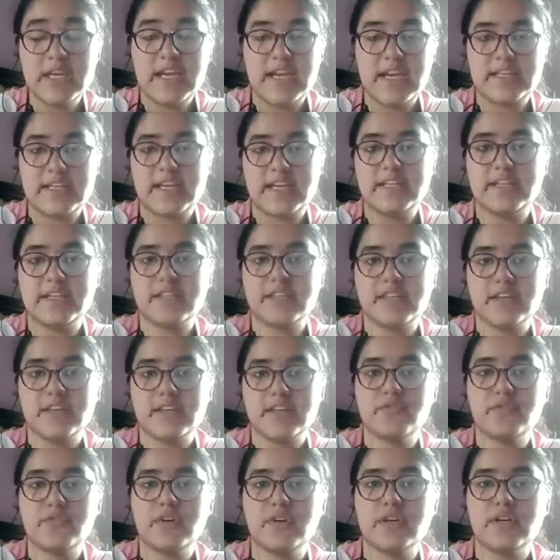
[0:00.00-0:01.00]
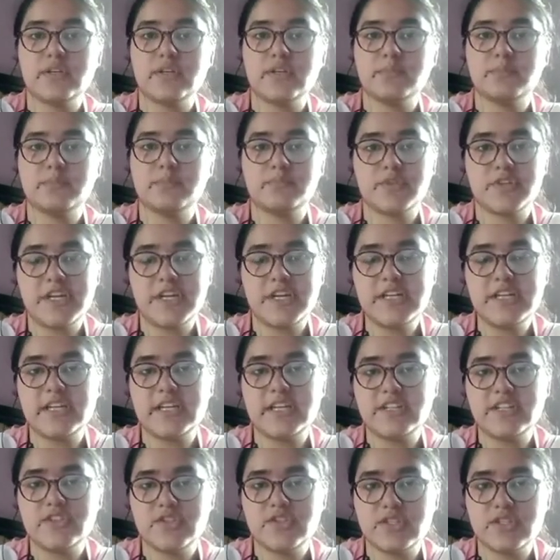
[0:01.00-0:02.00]
It kind of gave a great
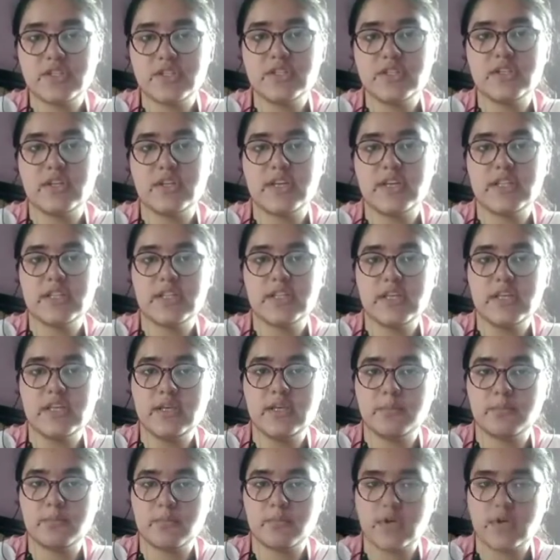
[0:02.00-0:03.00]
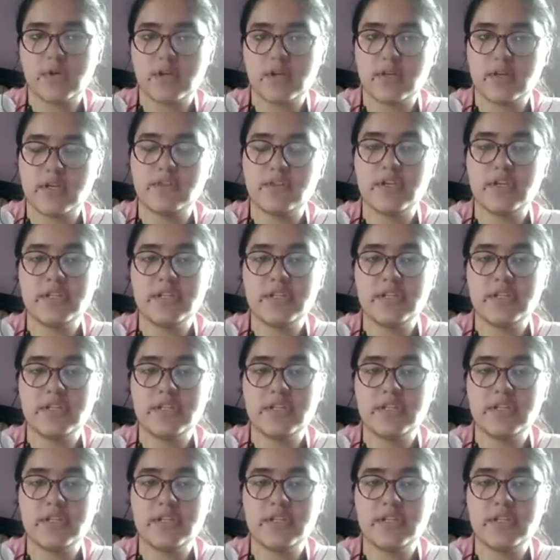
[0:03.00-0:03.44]
tension in the uh,